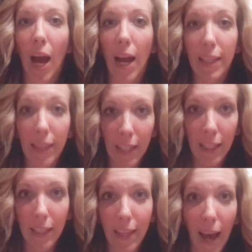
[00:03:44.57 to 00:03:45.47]
I
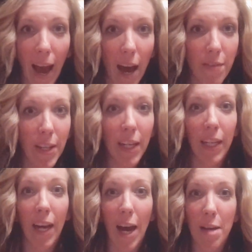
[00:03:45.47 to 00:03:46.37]
think that
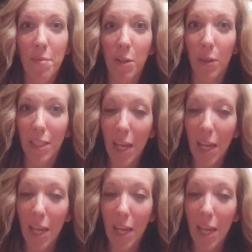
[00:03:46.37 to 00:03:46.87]
having, a